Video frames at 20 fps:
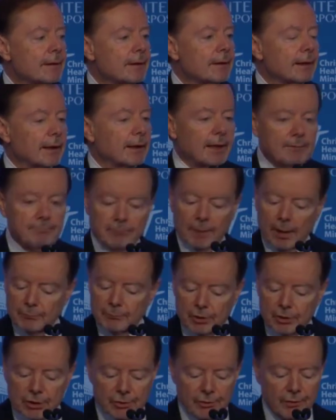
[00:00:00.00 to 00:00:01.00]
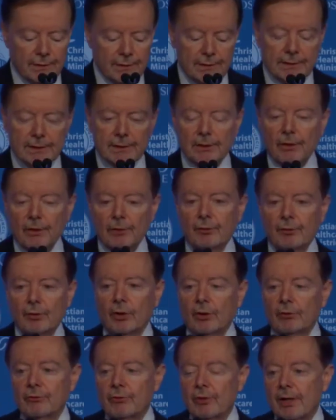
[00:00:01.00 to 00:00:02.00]
And I'm sure this is a
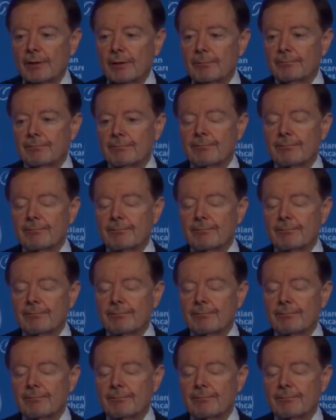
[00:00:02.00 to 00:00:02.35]
difficult time.